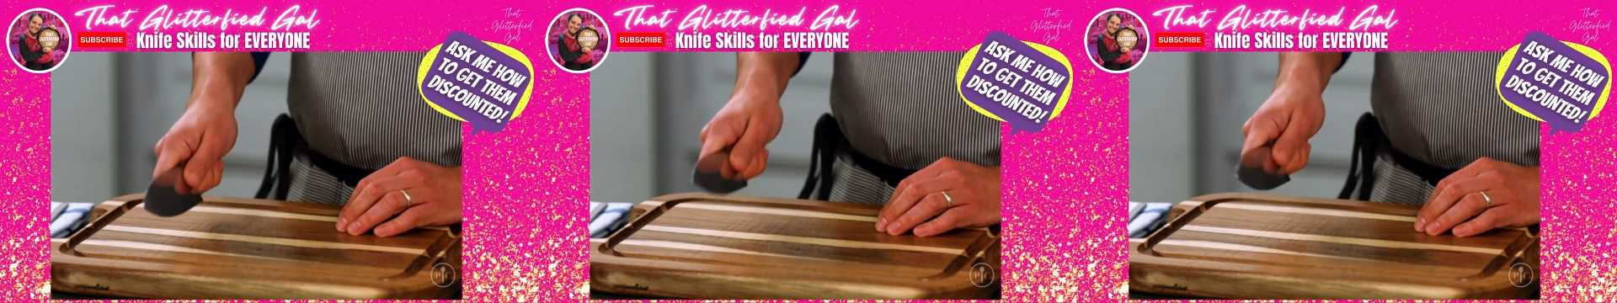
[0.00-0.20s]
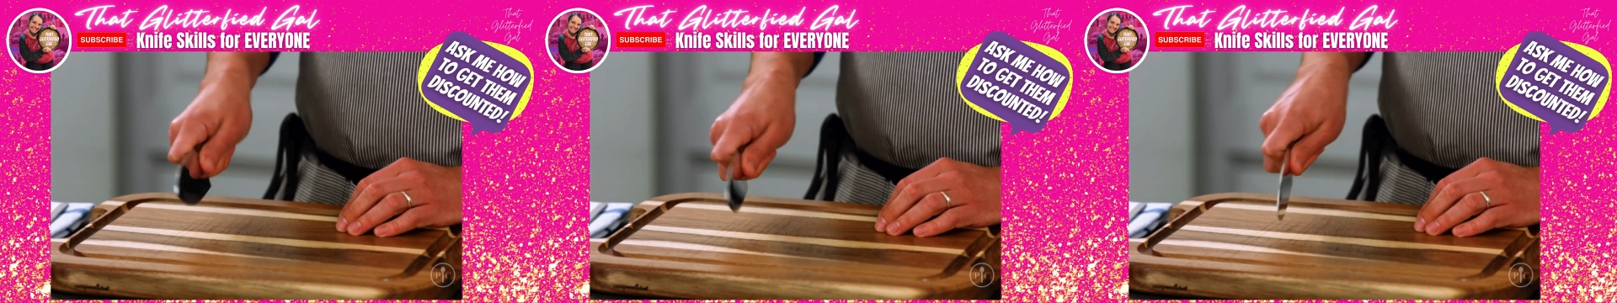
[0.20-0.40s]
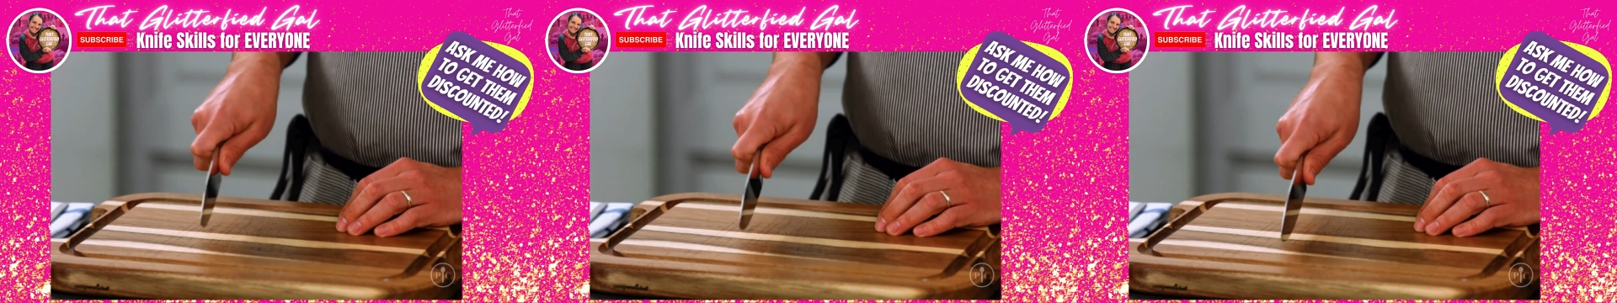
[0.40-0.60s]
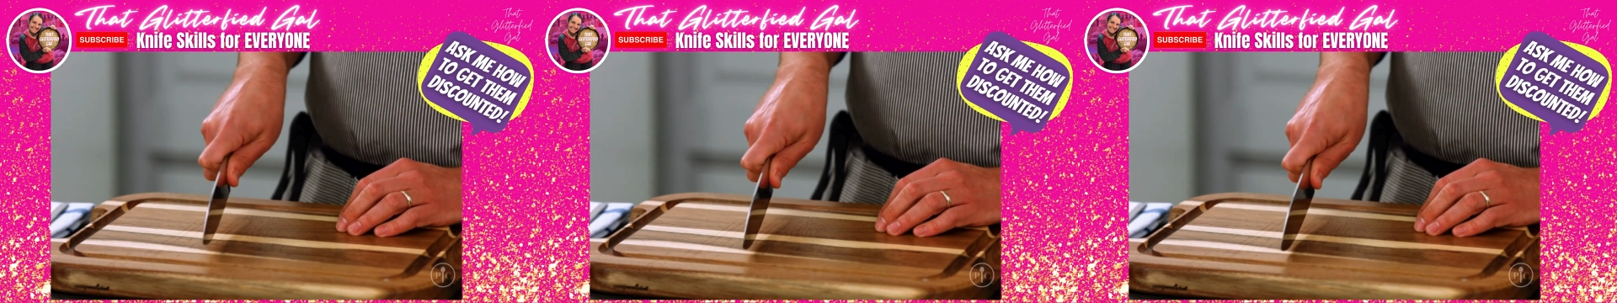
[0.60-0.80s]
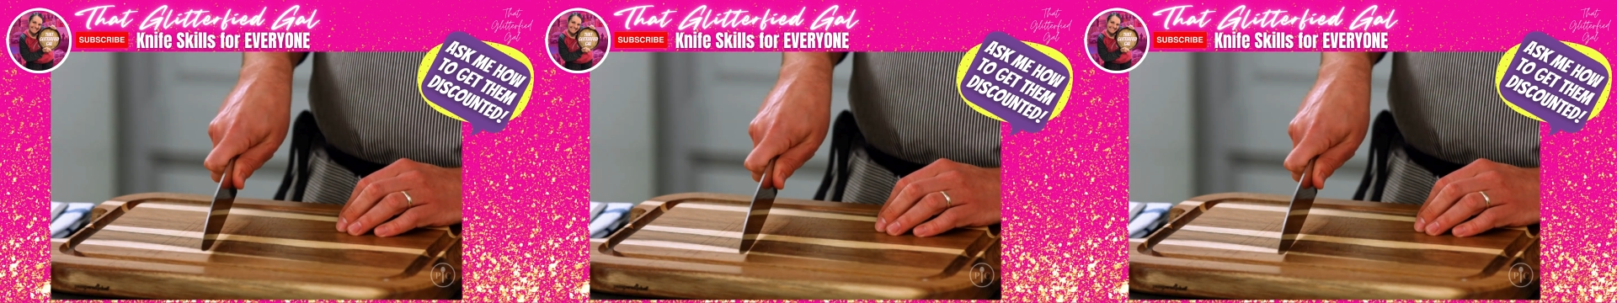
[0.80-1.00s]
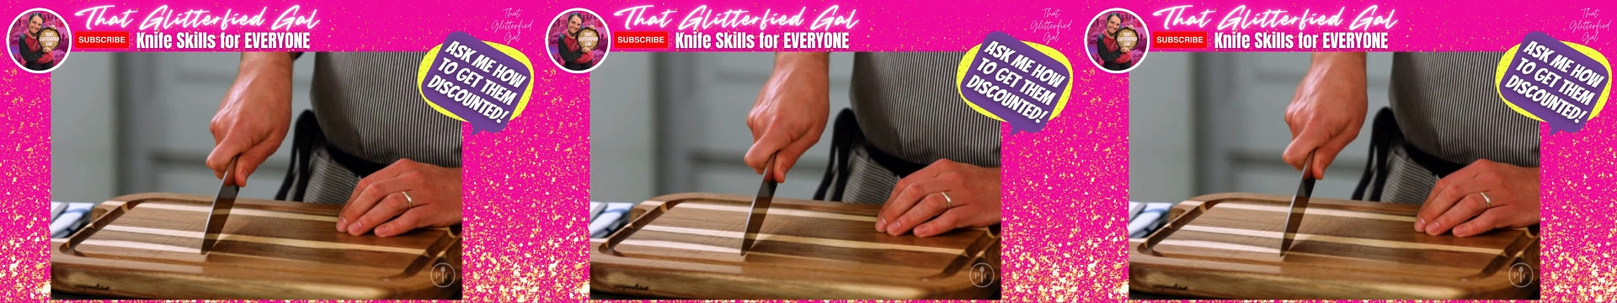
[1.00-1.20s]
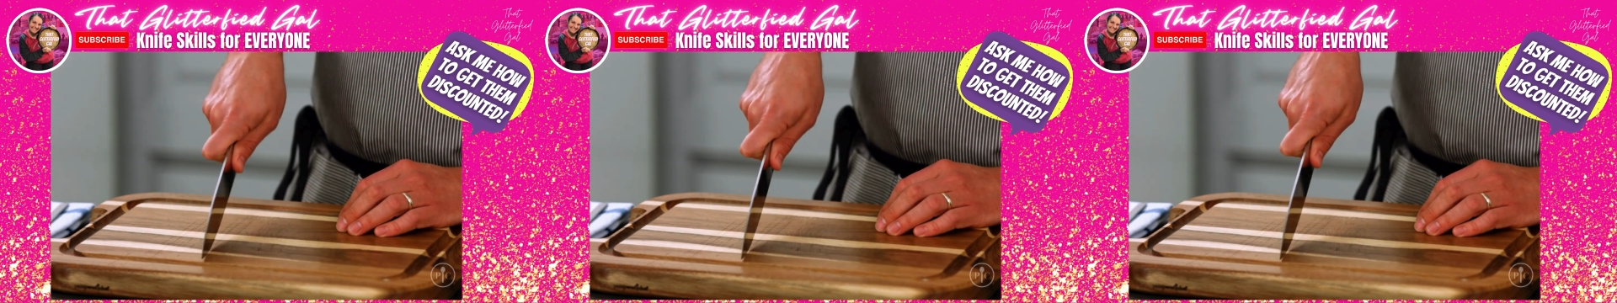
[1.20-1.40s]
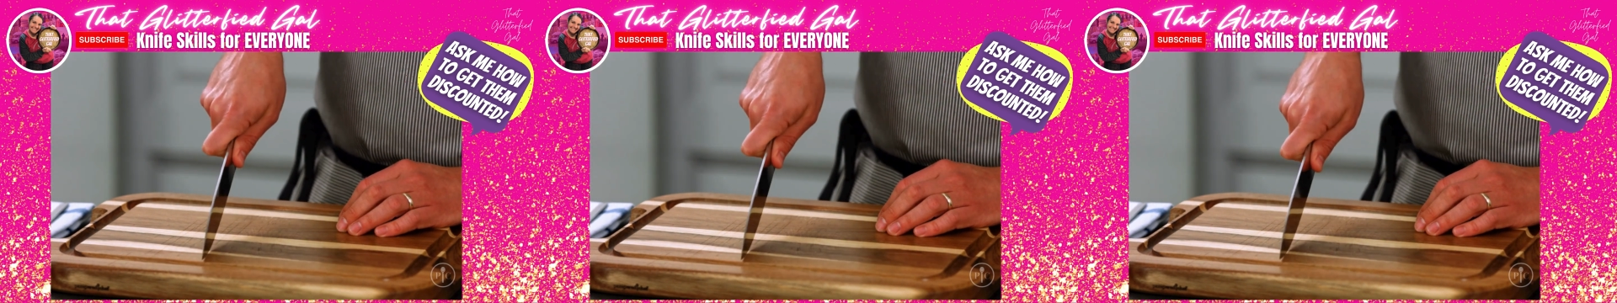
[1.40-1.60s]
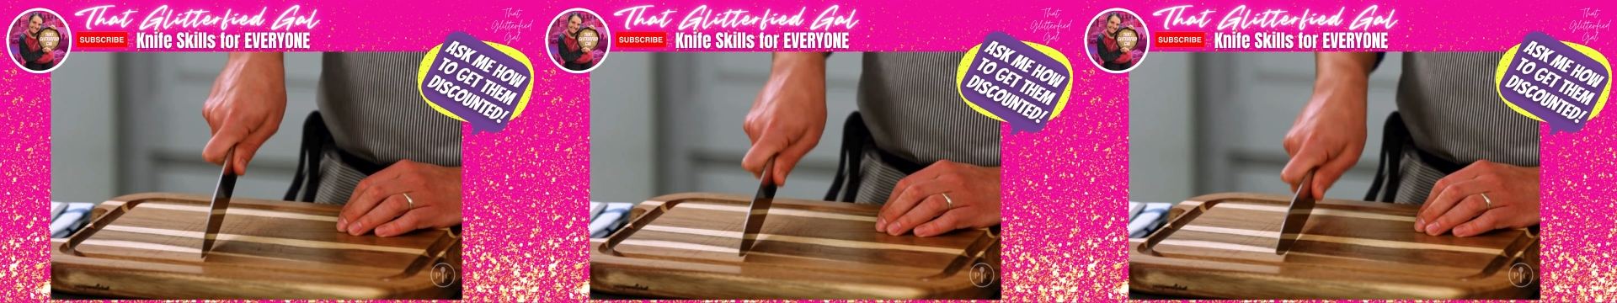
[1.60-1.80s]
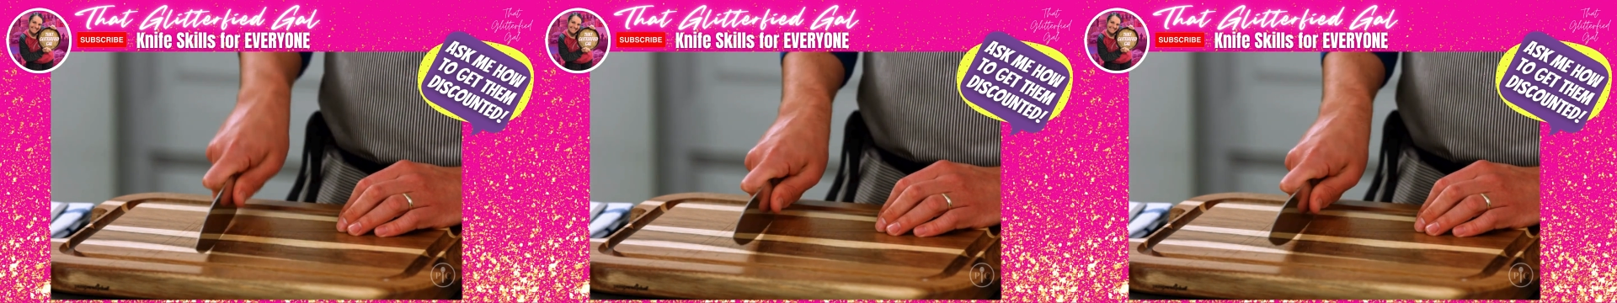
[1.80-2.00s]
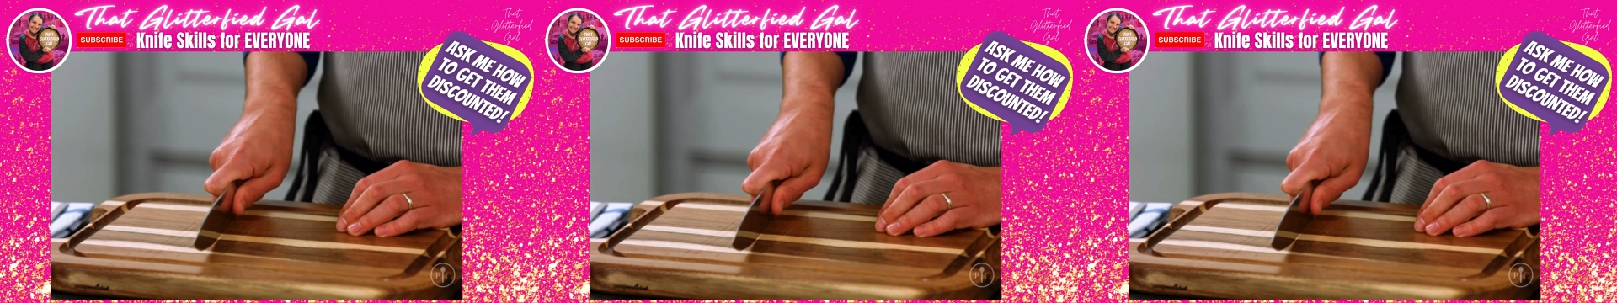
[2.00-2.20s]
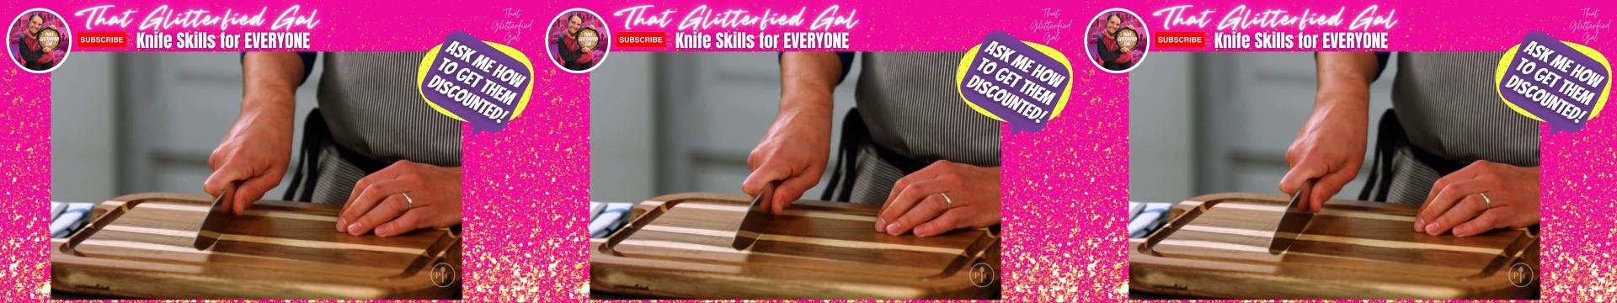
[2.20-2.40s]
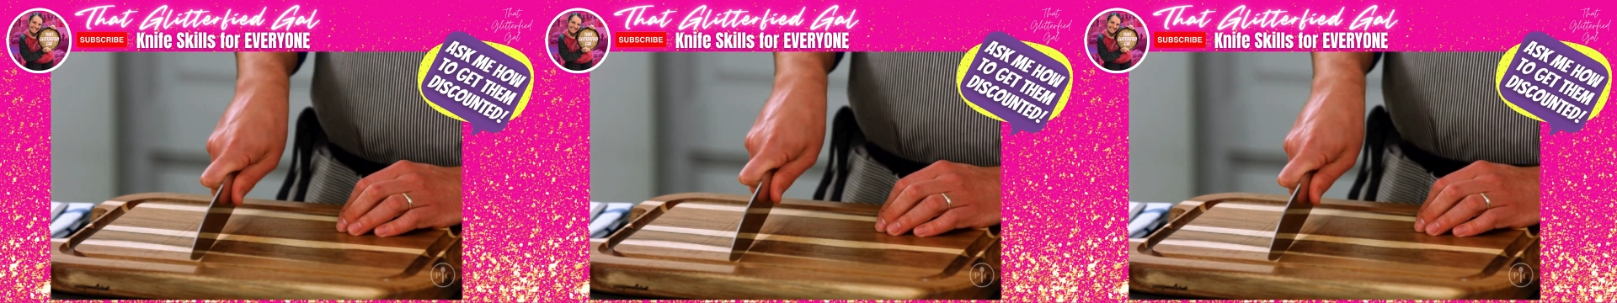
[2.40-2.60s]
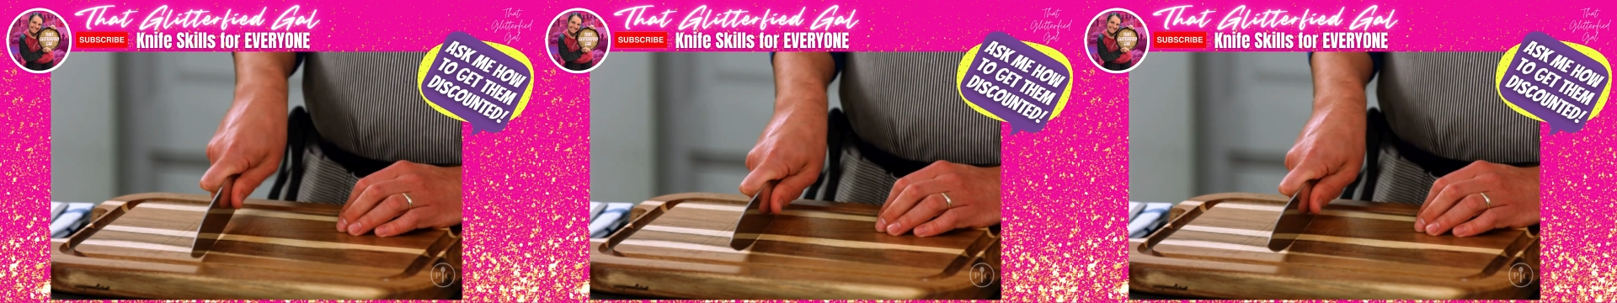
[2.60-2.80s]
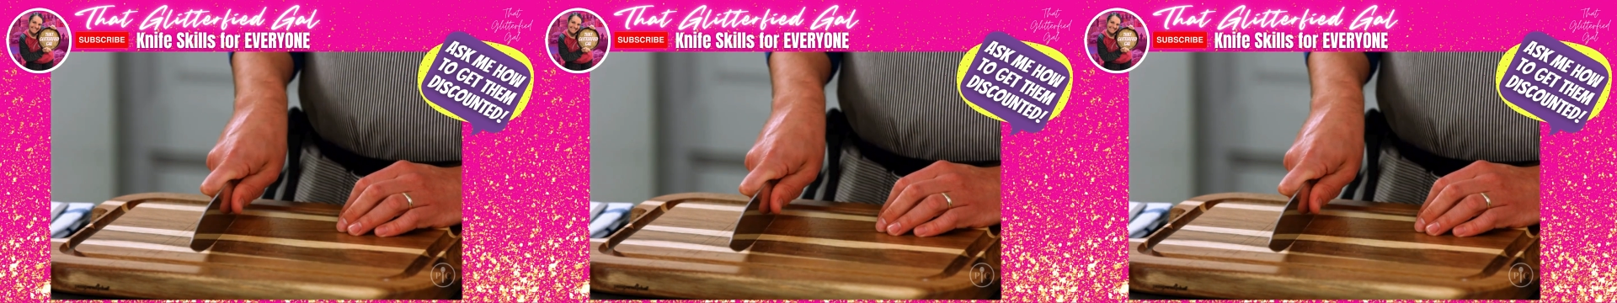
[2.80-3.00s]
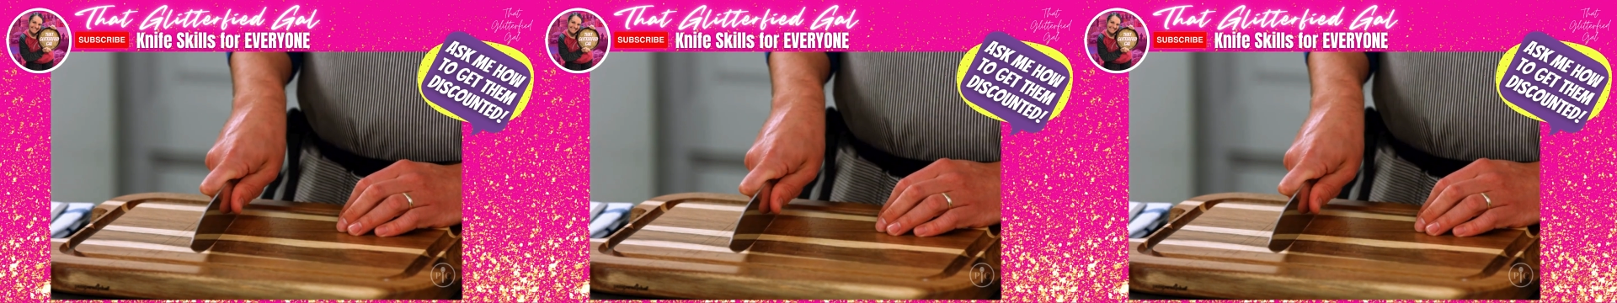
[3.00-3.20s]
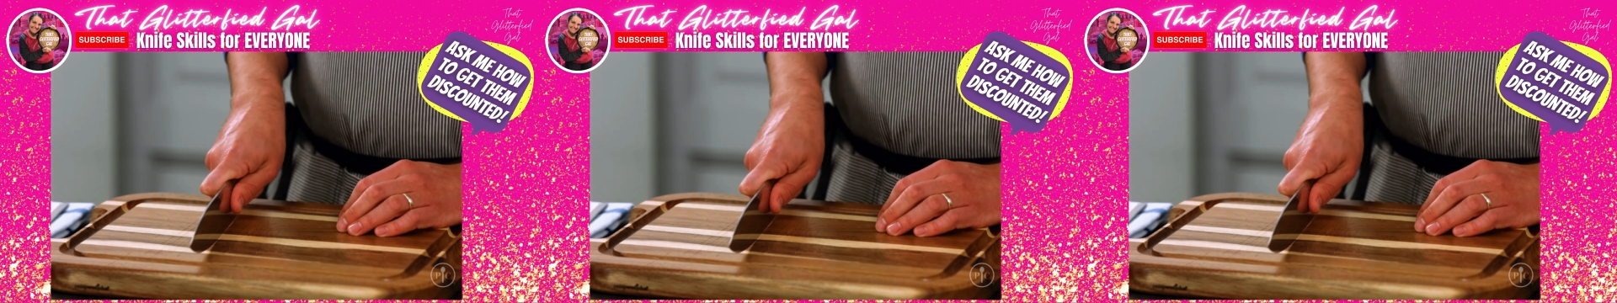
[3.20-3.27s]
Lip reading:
(no speaker visible)